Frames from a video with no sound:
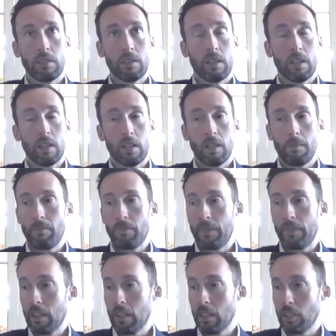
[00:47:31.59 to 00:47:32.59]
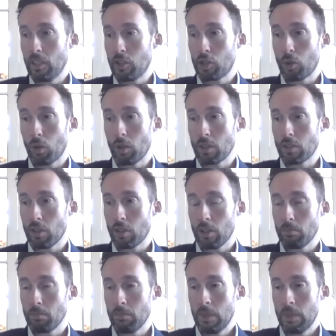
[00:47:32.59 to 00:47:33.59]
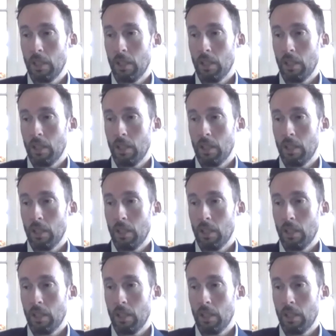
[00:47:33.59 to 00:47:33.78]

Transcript: the short-term